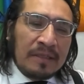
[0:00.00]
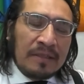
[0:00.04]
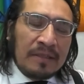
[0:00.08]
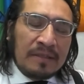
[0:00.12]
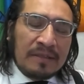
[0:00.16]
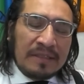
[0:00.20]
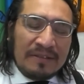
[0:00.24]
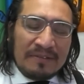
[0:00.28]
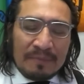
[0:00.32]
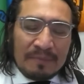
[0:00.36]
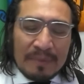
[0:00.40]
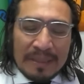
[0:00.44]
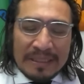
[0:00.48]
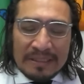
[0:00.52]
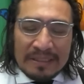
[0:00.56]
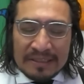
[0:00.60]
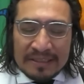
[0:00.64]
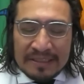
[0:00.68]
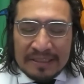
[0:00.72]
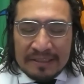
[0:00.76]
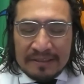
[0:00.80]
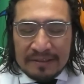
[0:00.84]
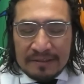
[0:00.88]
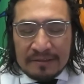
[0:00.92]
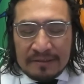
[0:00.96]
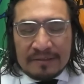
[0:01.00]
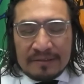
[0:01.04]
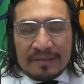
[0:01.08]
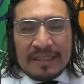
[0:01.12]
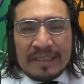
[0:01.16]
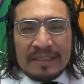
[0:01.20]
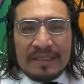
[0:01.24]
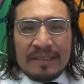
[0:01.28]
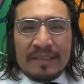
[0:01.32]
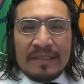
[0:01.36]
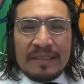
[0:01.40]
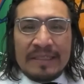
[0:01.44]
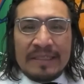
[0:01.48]
Never mind Ontario,
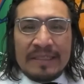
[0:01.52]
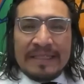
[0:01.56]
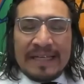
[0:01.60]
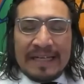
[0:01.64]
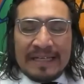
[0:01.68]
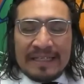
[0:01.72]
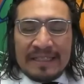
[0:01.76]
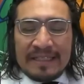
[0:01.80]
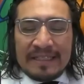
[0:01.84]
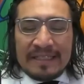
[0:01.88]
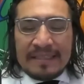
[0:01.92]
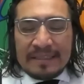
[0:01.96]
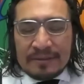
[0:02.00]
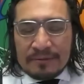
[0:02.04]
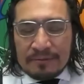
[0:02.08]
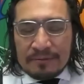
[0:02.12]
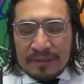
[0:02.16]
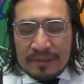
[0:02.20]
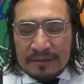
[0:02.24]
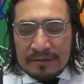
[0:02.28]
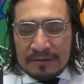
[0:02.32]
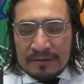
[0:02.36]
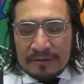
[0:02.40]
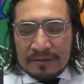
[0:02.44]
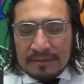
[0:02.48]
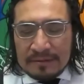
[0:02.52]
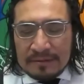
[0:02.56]
in Canada as well.